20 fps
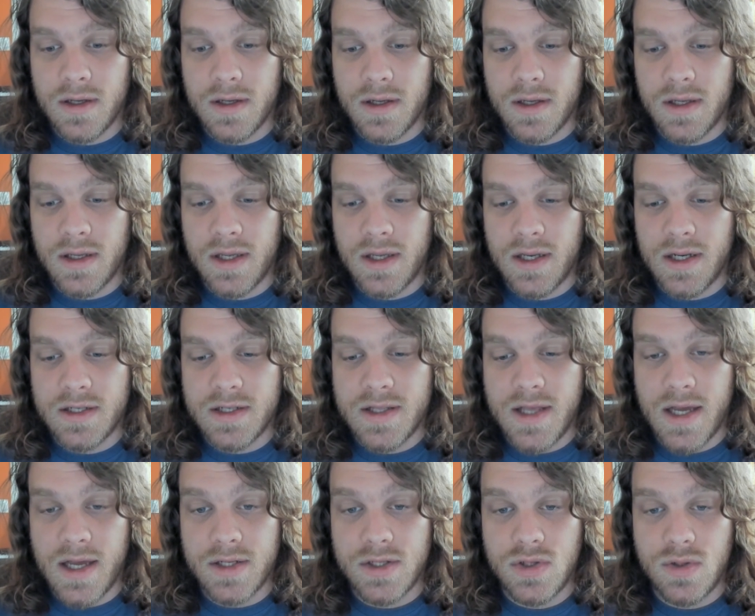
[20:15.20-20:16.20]
get into
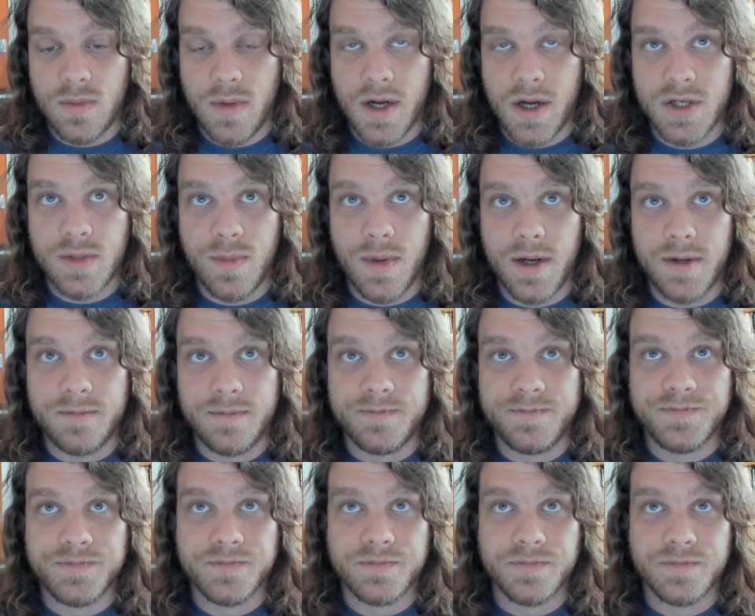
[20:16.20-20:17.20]
that too much, but
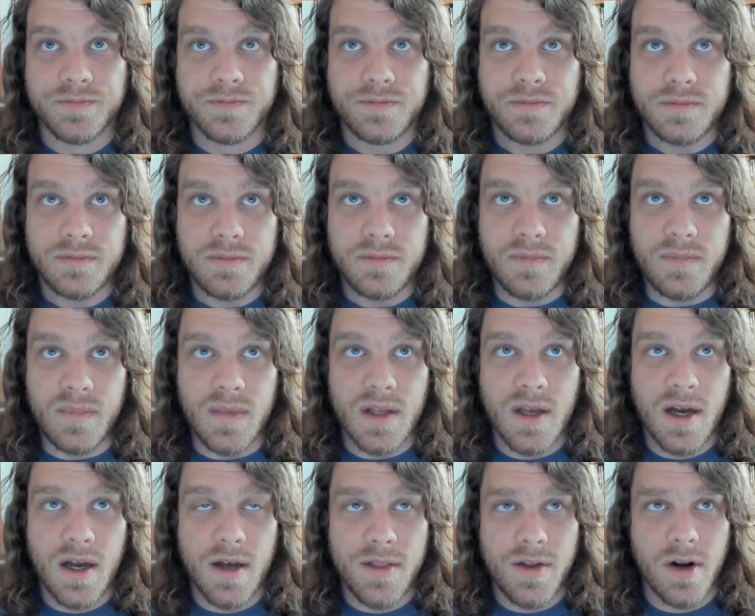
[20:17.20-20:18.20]

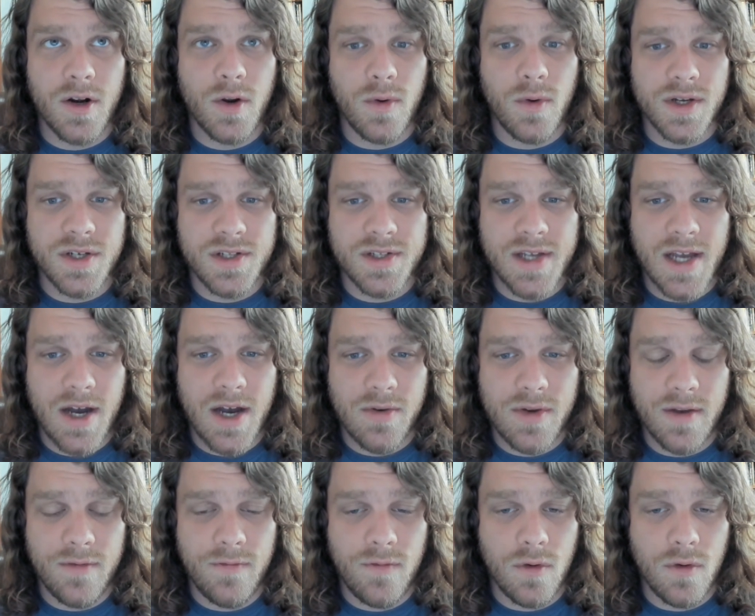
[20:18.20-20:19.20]
uh, there are questions how he
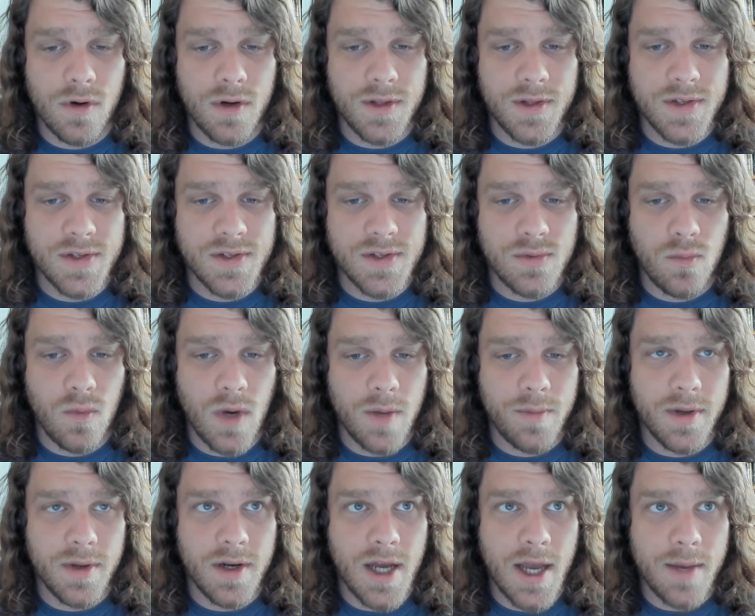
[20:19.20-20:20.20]
afforded this
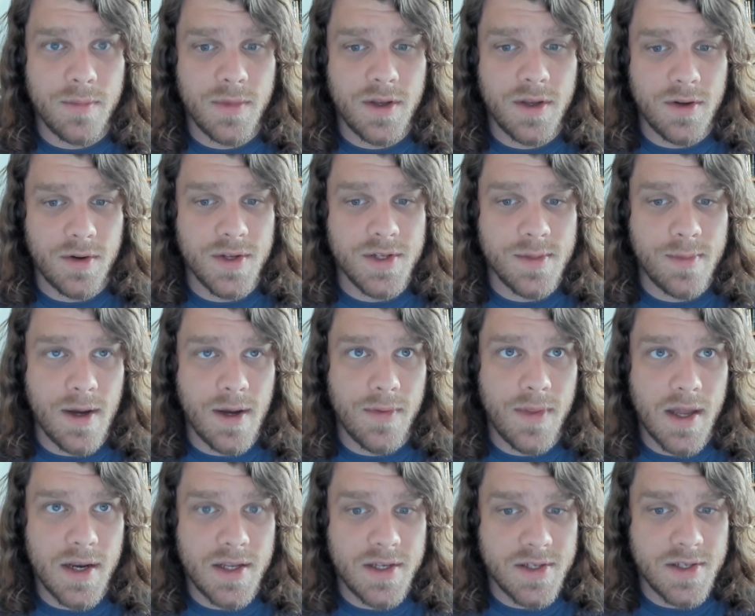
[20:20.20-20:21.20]
weapon. I'm curious about
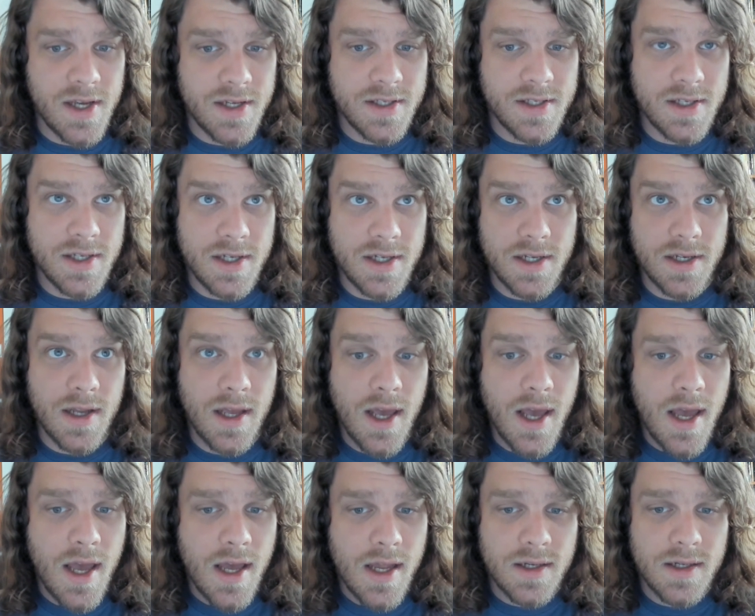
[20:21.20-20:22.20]
that. He's 18
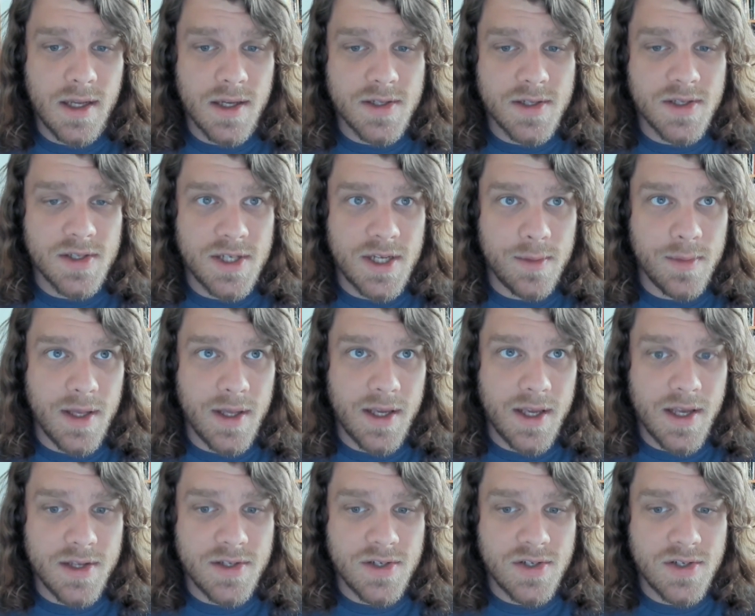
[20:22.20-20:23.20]
doesn't seem like he
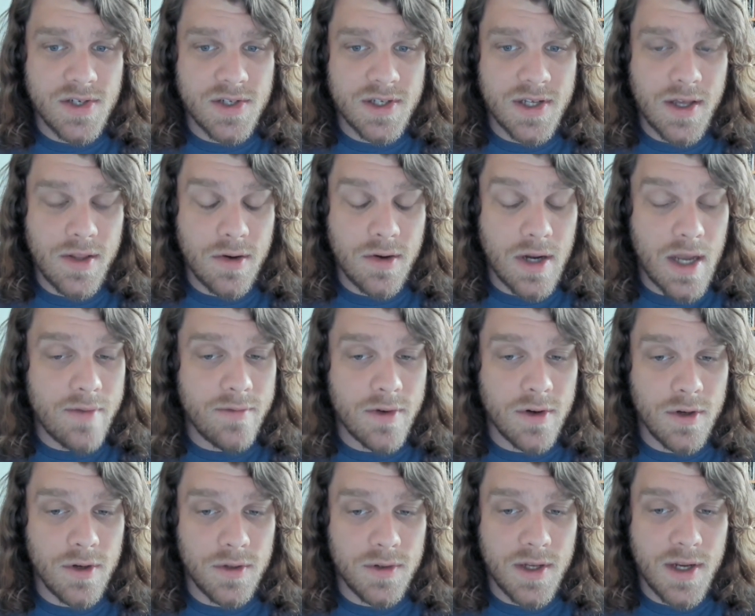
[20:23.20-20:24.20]
has his shit together. I haven't
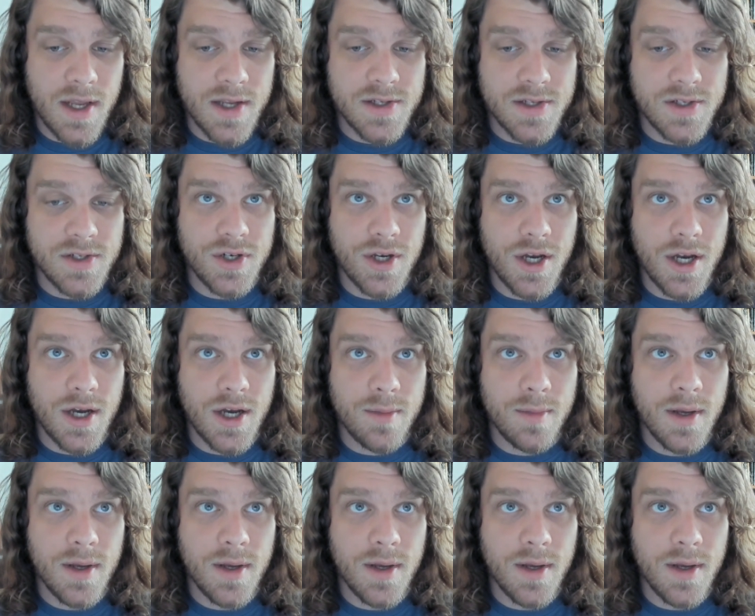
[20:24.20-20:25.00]
heard that he has a job.